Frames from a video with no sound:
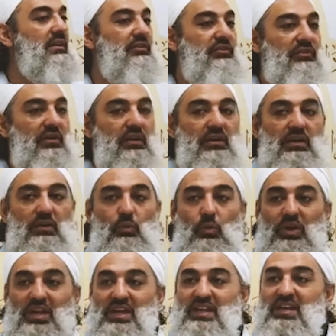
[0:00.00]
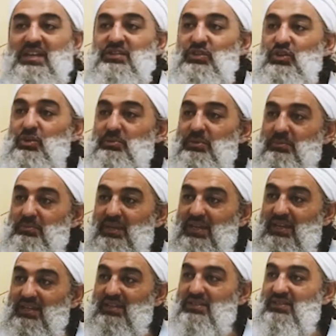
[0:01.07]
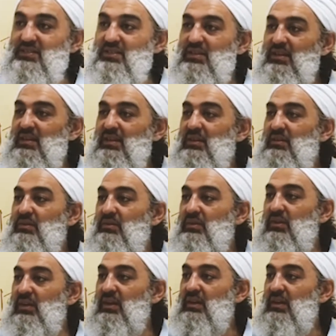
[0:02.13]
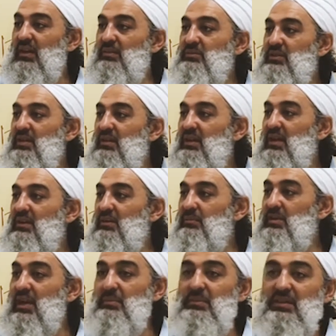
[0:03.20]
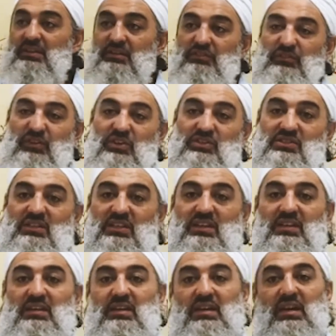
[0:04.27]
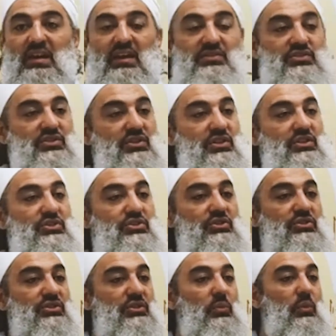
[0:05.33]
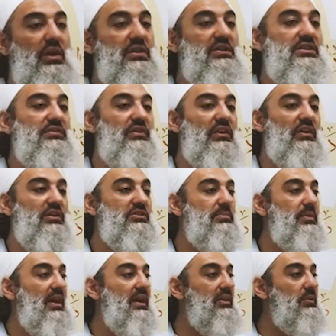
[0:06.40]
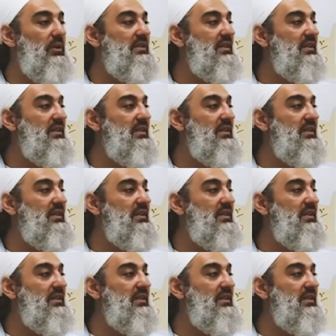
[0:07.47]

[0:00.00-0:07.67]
If we as human beings, right, alhamdulillah rabbil alameen, that firstly have certitude in the oneness of Allah subhanahu wa